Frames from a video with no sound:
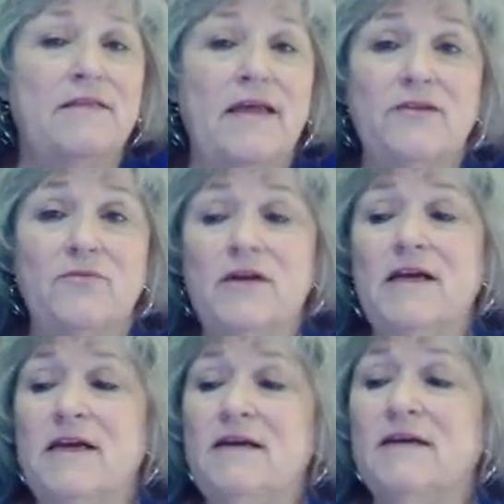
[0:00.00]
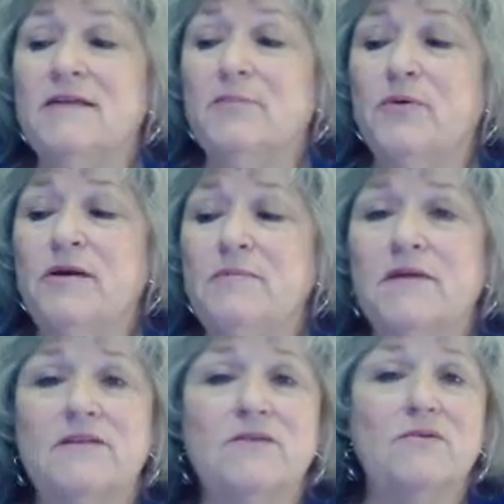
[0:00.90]
That really is pretty
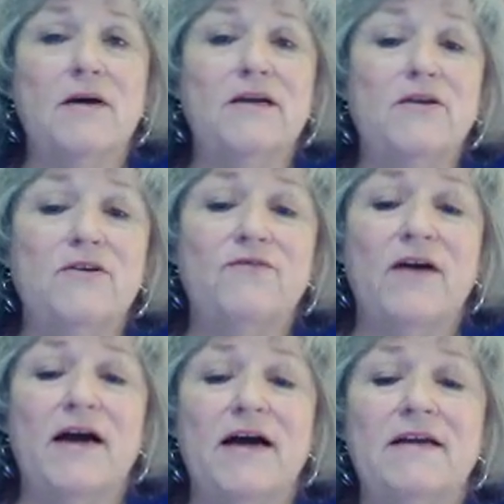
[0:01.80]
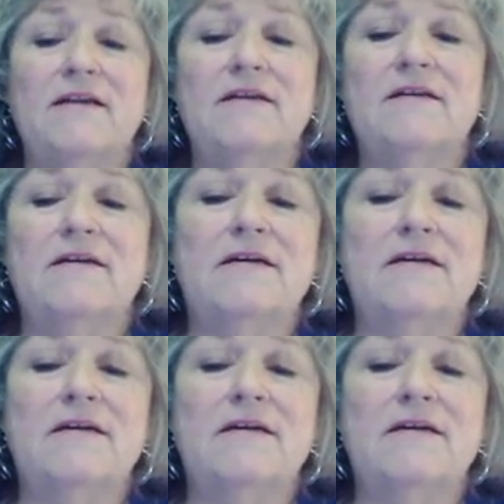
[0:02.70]
much the way you'll find